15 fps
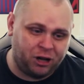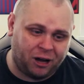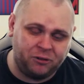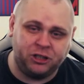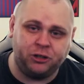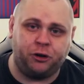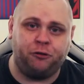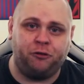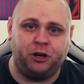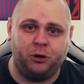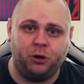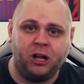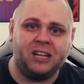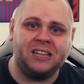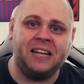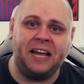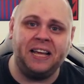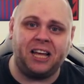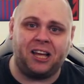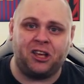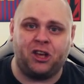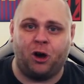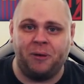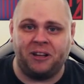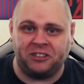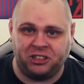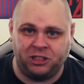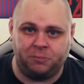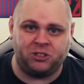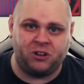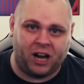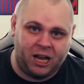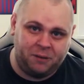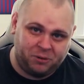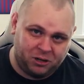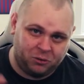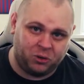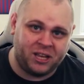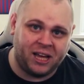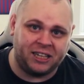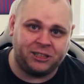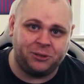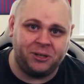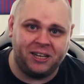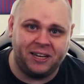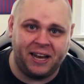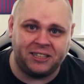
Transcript: enjoyed the video, like and comment, subscribe. We'll catch you in the next